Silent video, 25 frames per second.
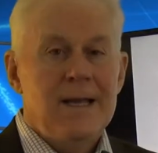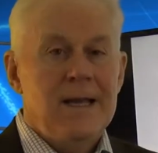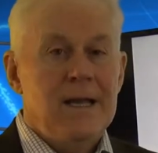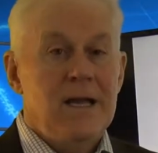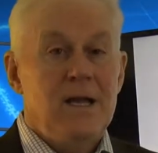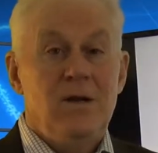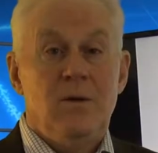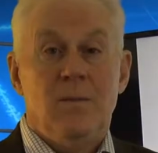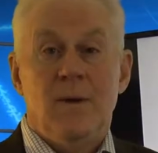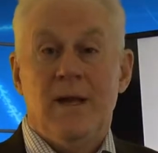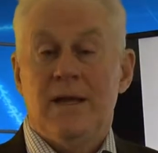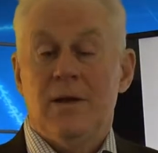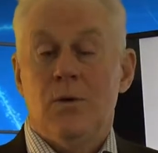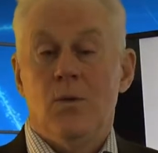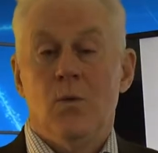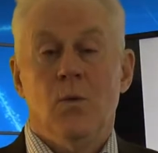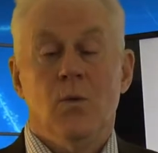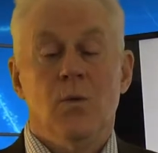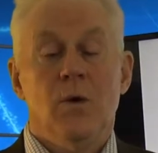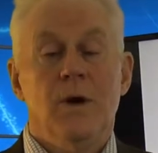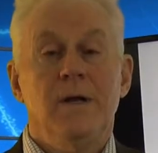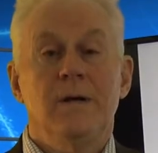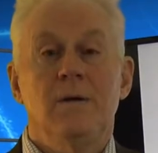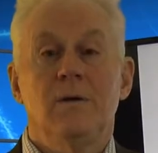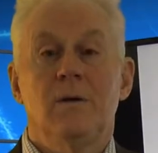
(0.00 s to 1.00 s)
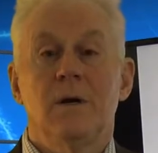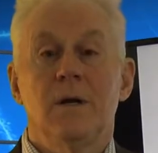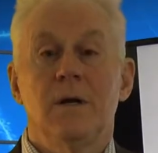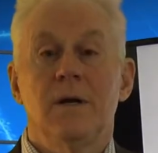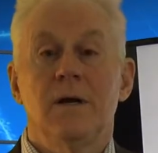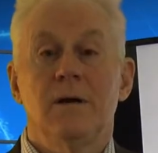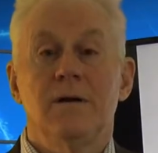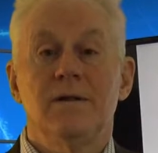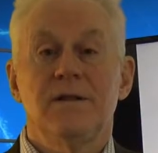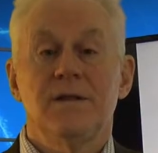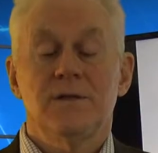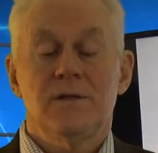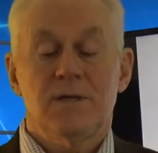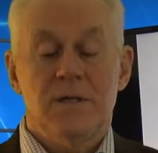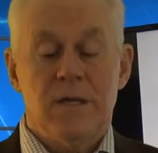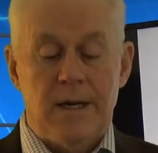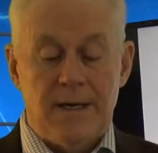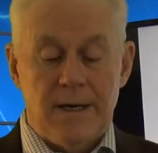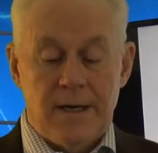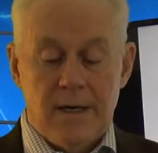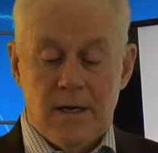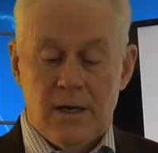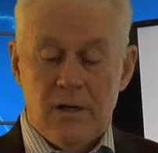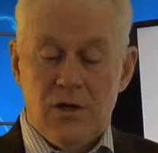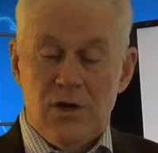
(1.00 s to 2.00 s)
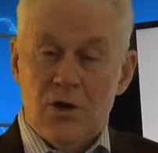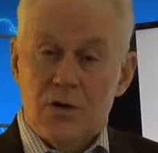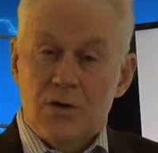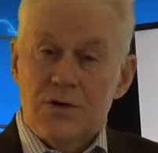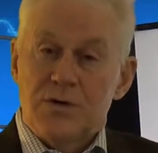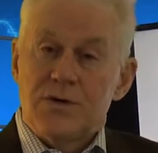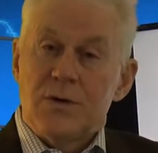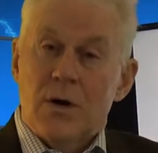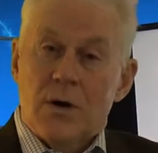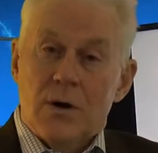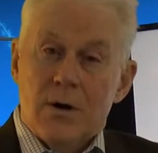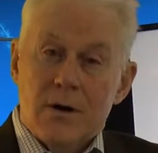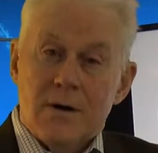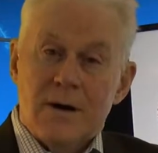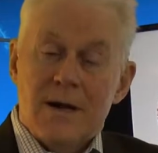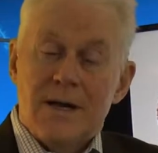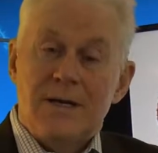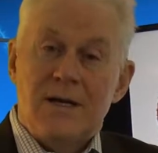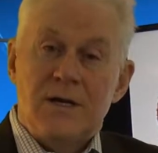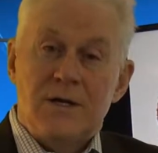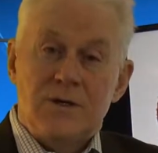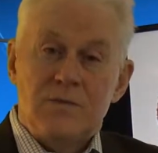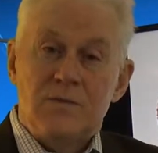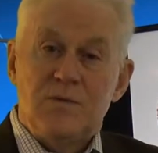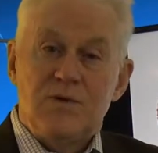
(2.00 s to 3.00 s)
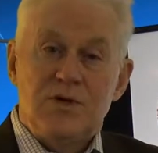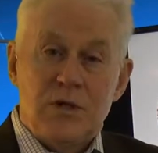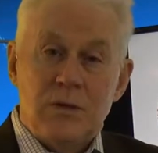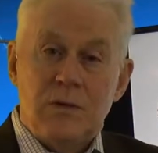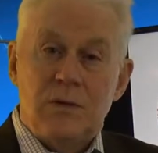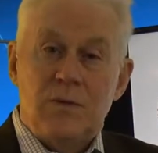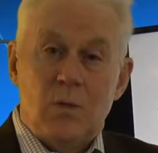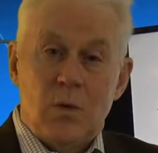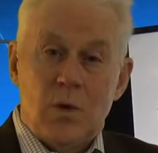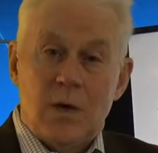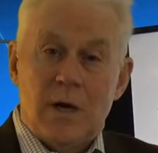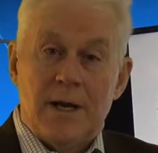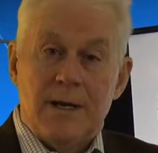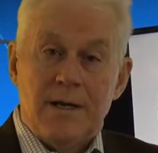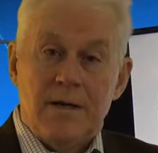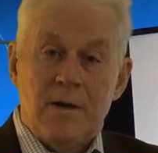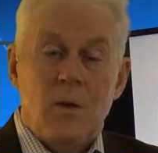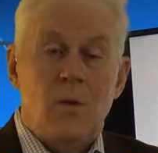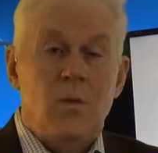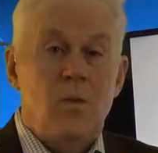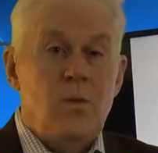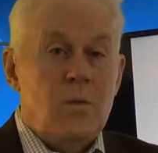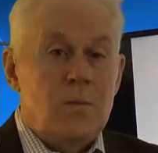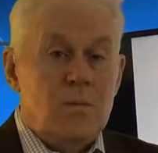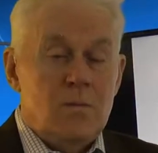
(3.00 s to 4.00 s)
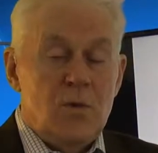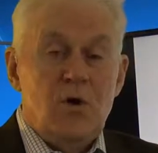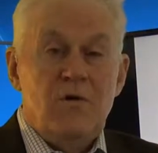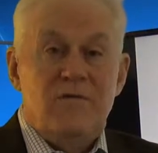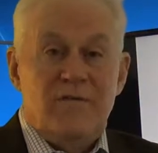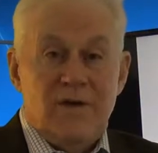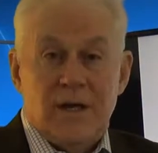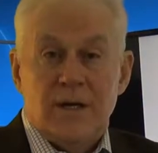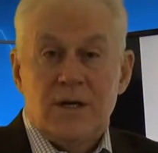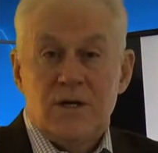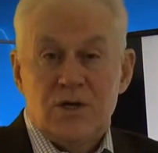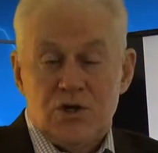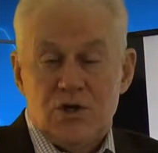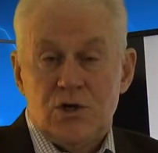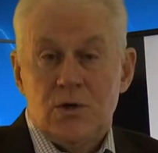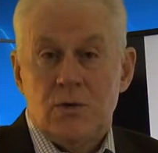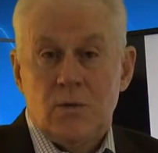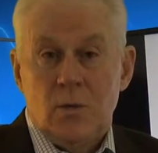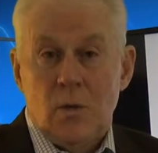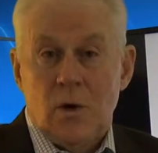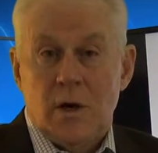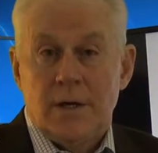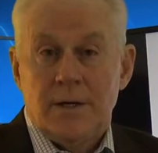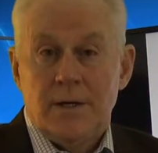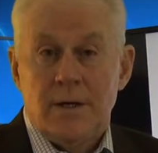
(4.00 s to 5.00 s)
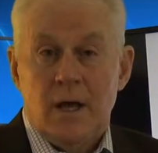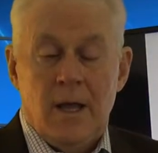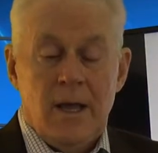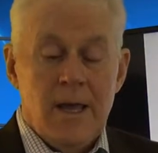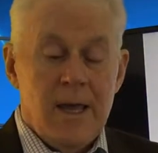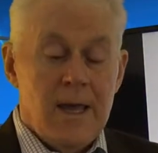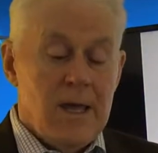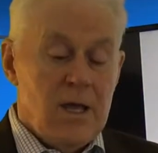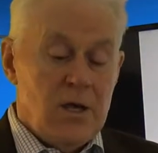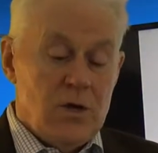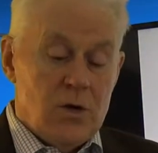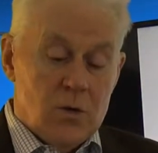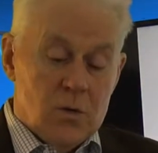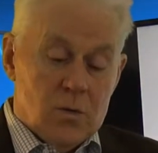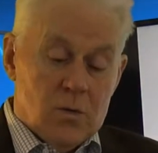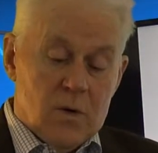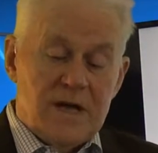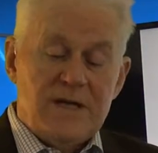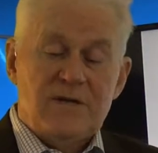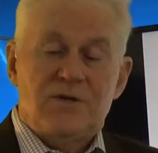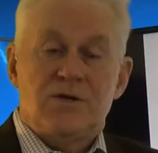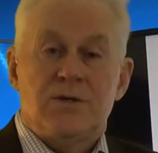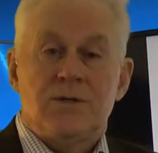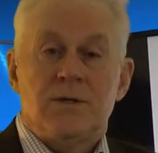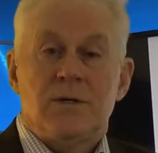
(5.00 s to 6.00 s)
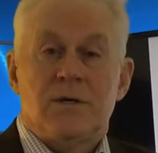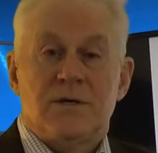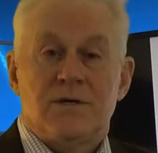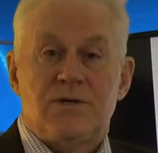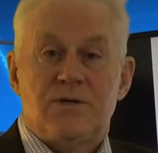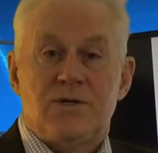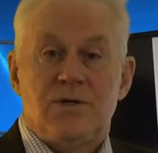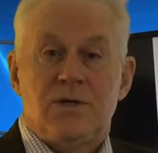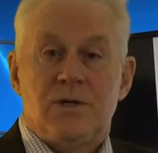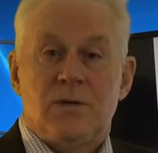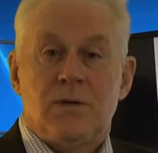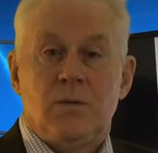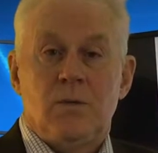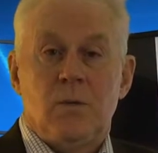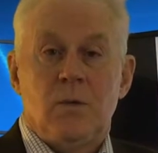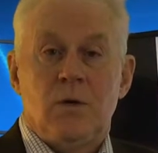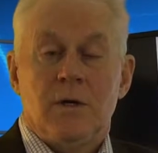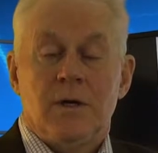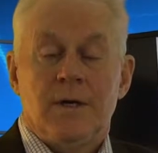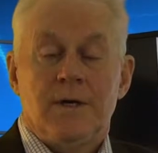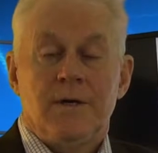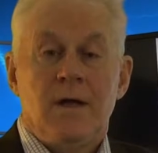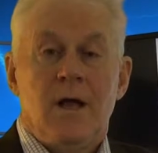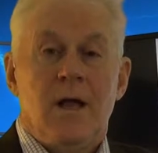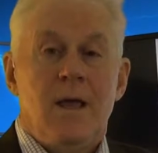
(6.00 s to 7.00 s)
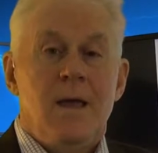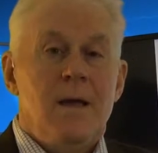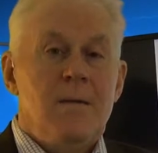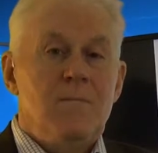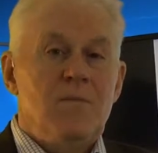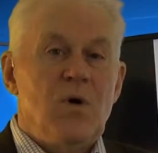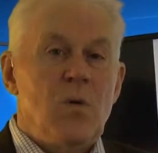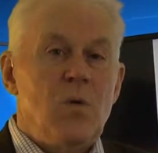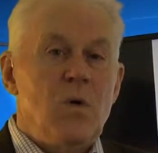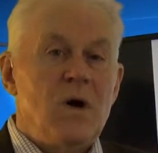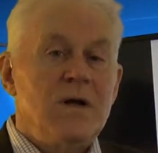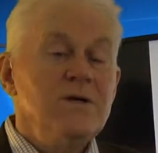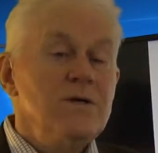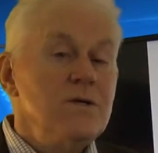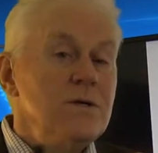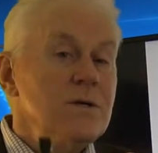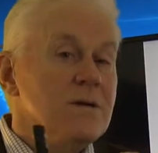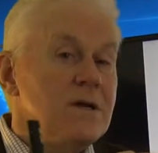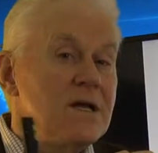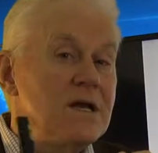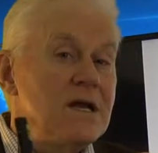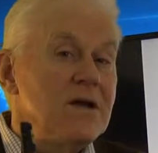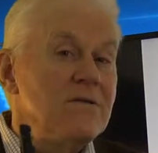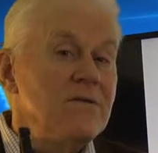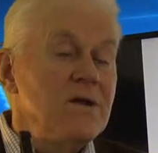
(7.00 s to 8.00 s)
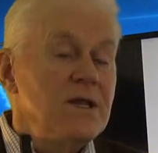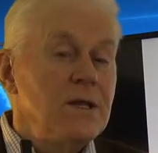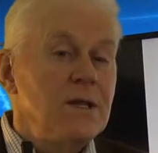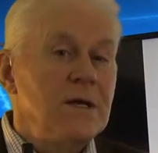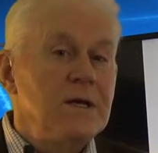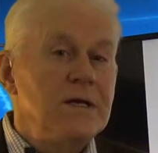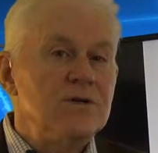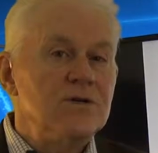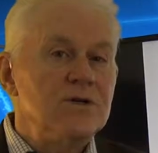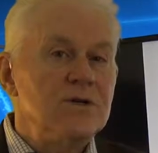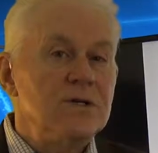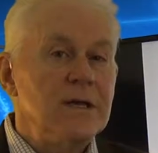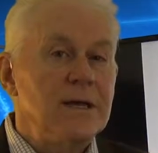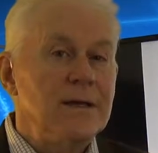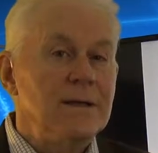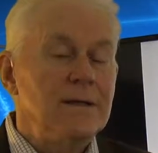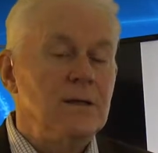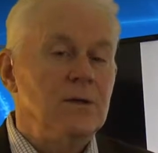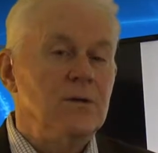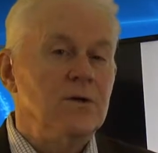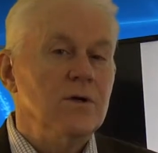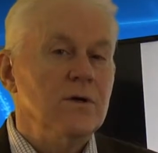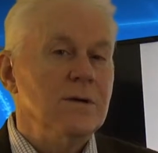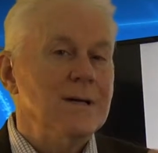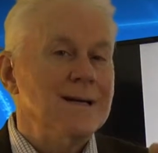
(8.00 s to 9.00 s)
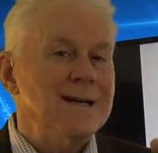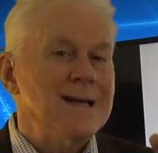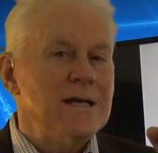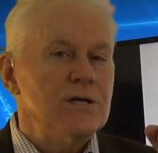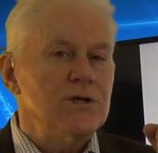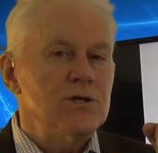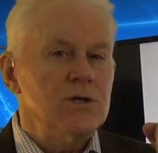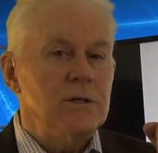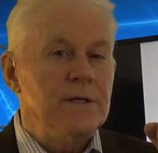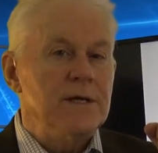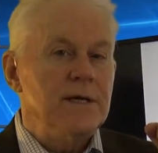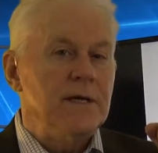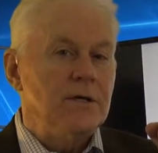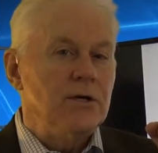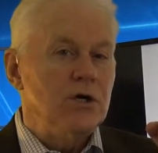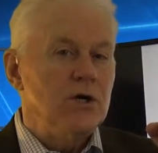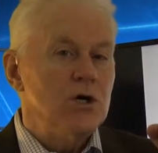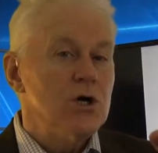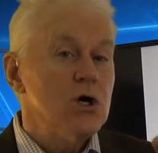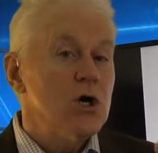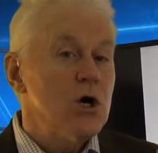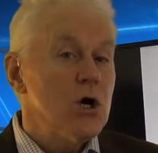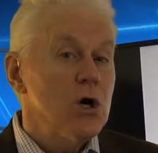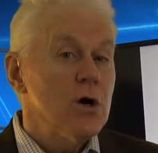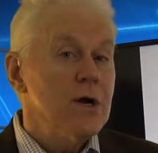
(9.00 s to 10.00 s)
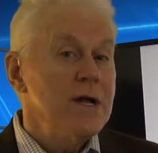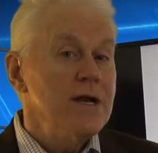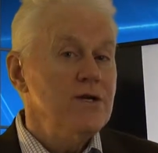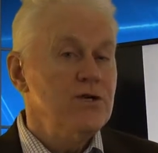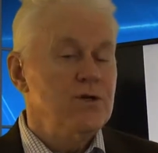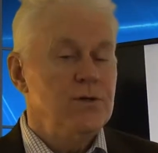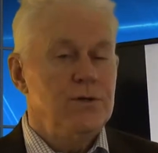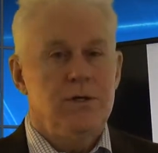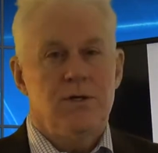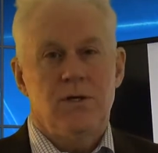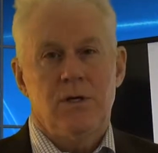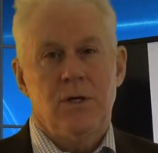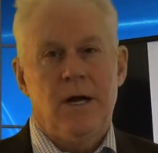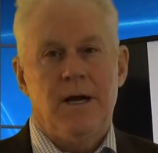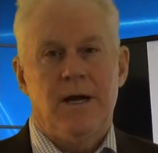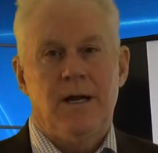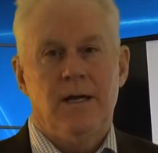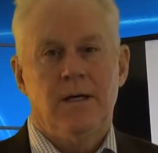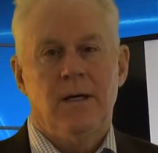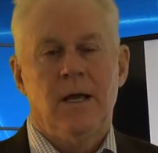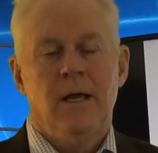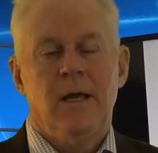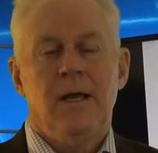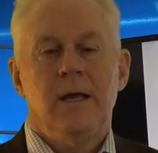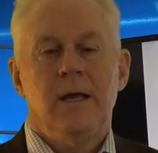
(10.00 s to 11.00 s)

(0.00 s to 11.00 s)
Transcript: And you make it real clear to the tenant your target is June 1, move in is June 1, your rent starts June 1. But once you get everything settled, you can actually encourage the tenant